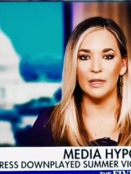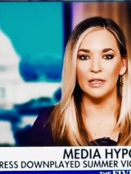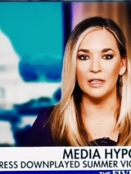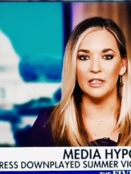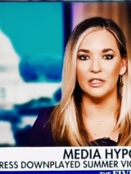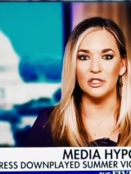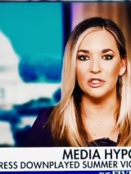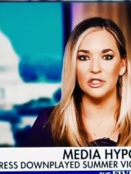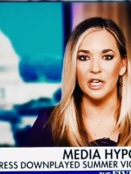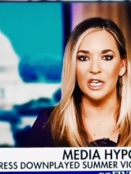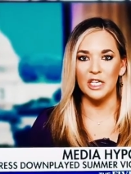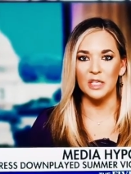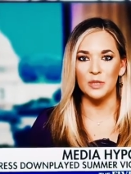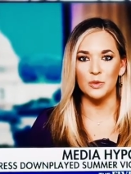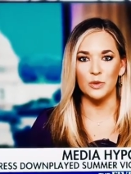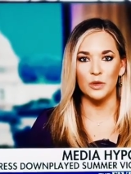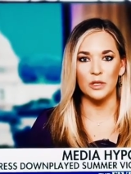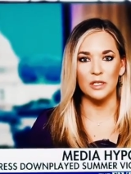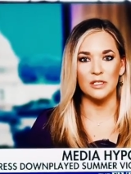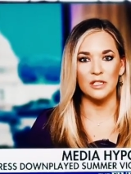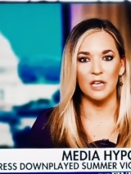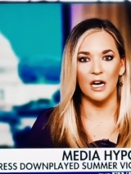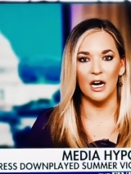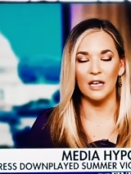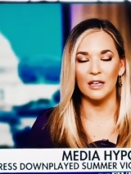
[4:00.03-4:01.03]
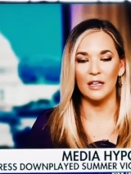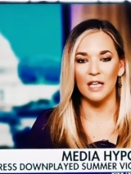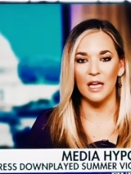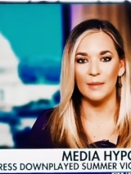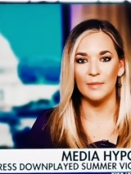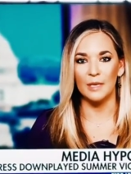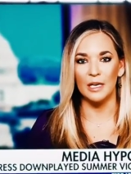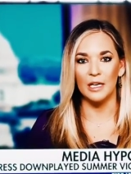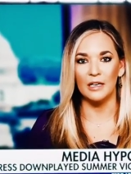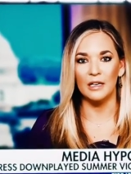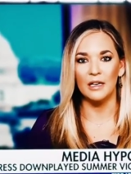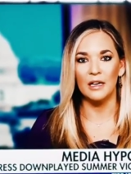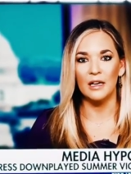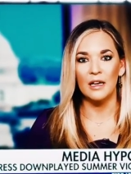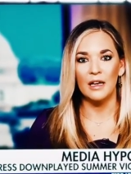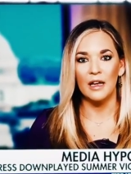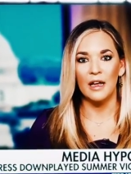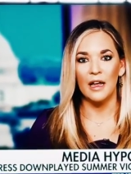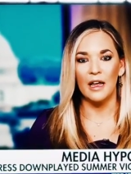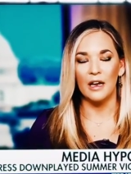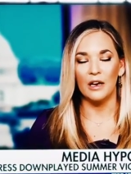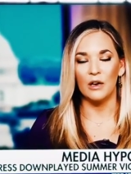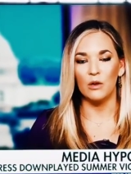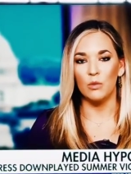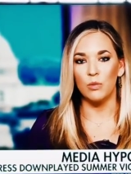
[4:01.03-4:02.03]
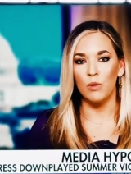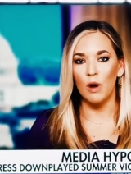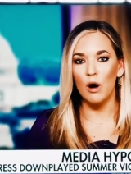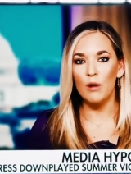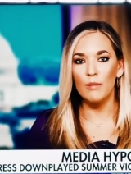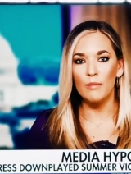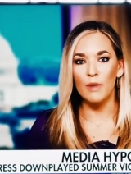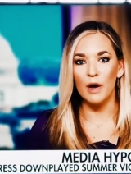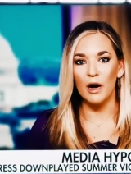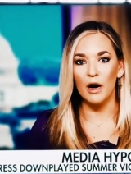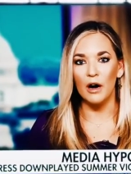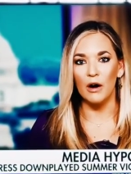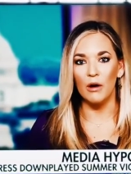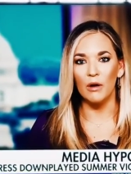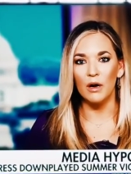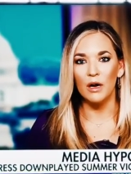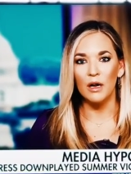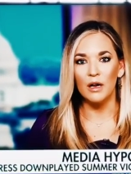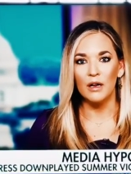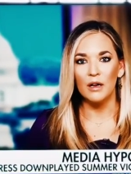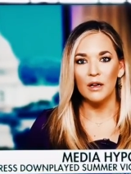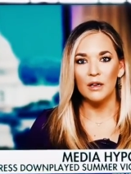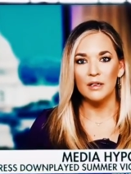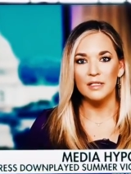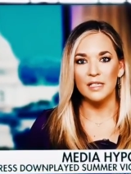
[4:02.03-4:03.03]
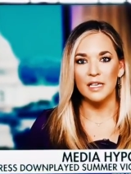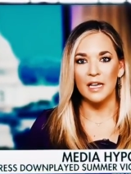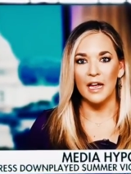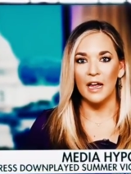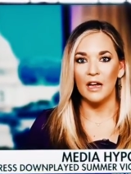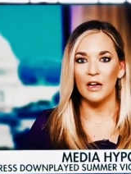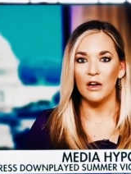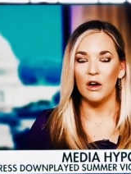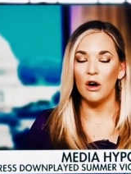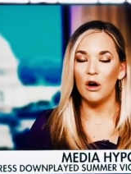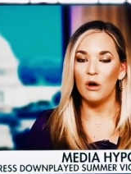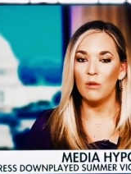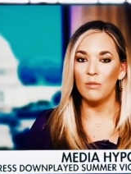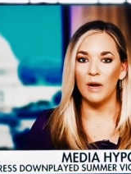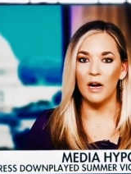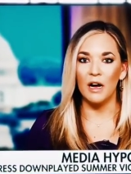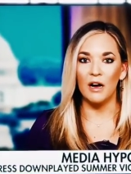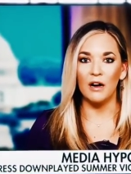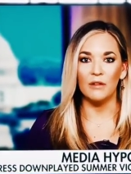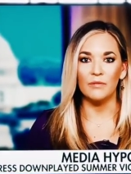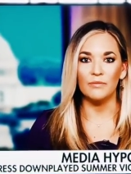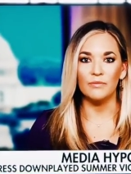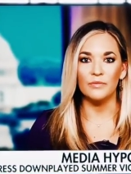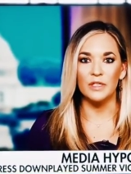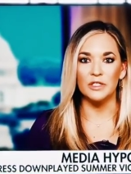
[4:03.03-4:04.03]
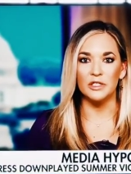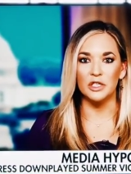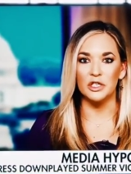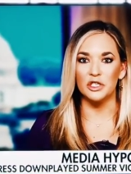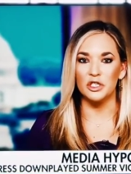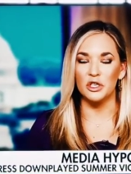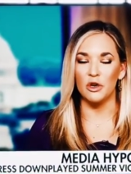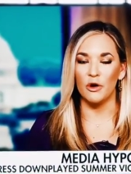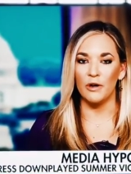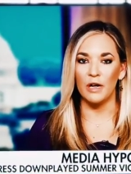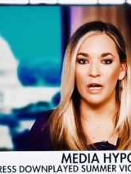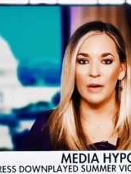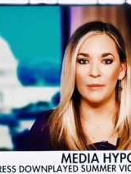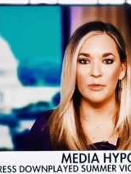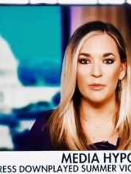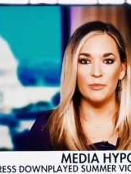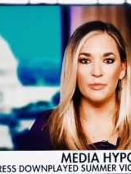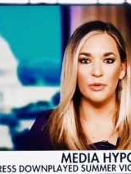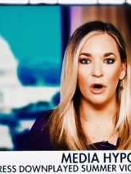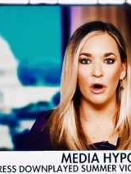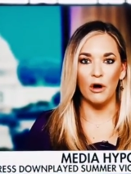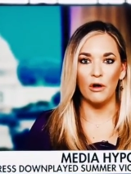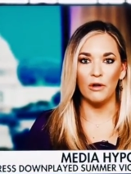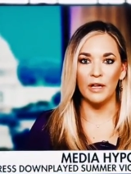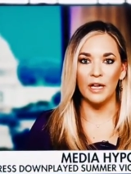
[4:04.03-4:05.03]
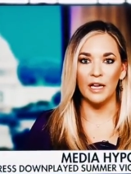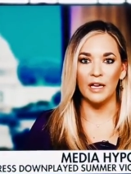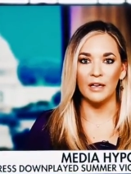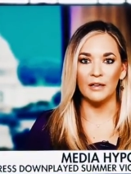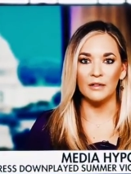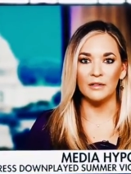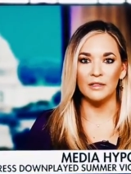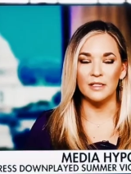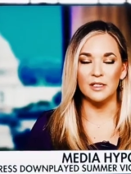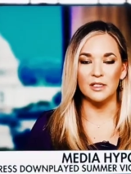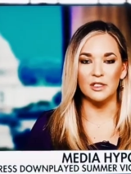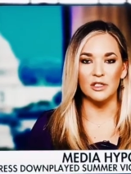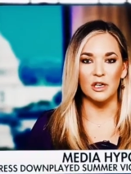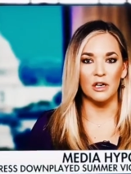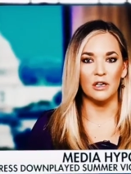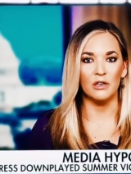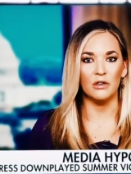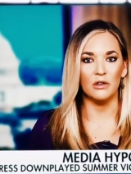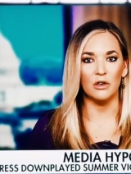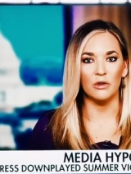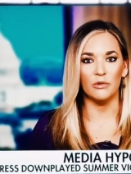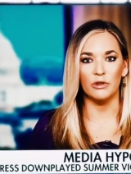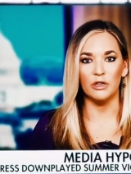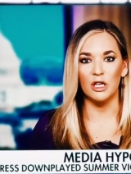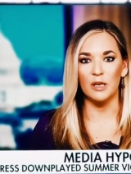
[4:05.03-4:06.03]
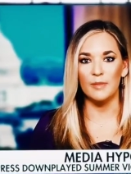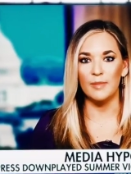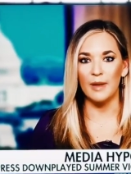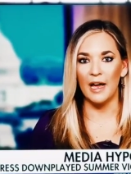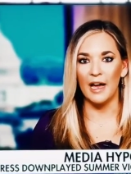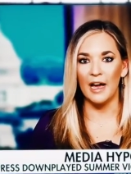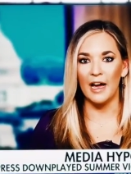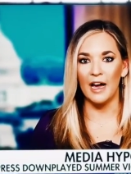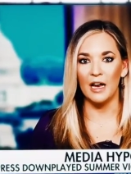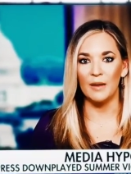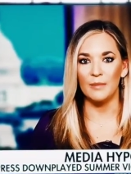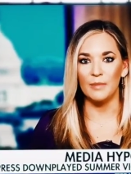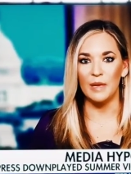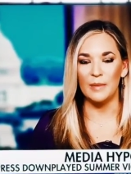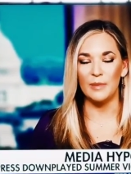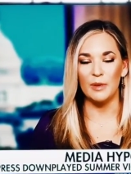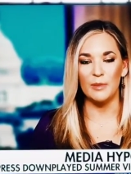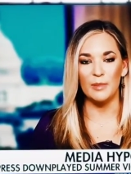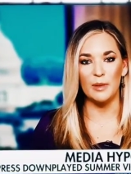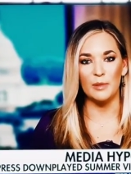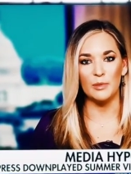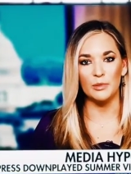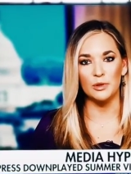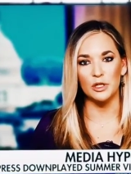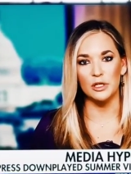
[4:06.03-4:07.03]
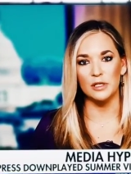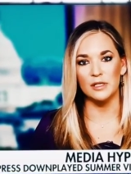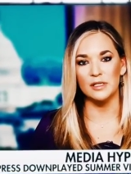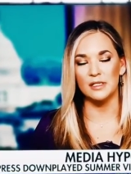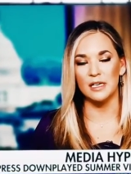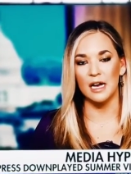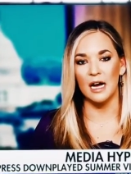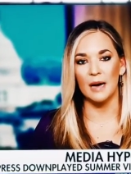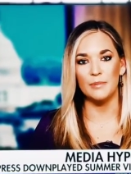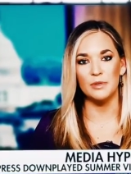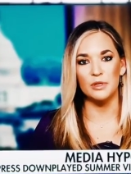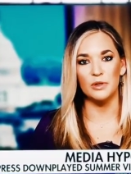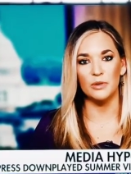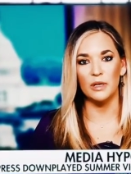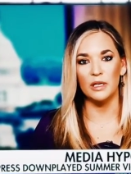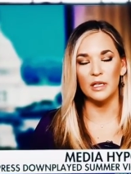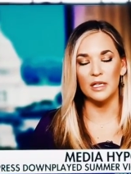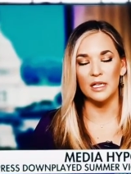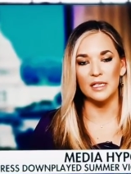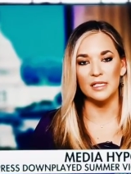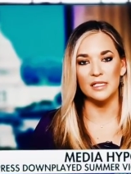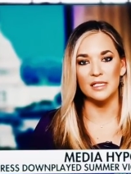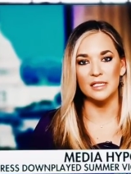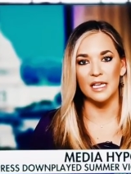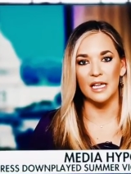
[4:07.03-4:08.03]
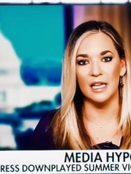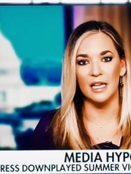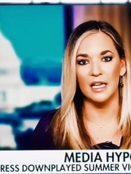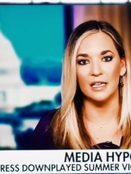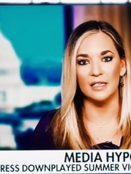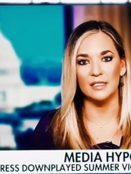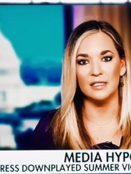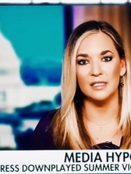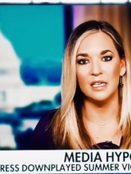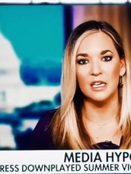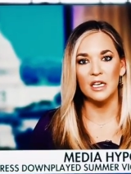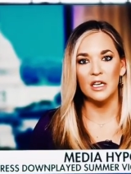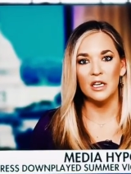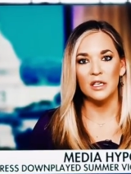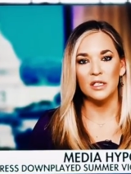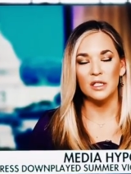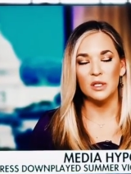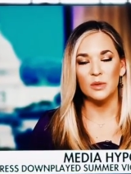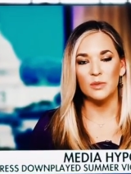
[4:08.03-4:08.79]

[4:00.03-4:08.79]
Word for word: remember the exchange between Don Lemon and Cuomo saying, oh, well, this is showing up in polling. This is starting to look really bad. Maybe people should stop doing these things.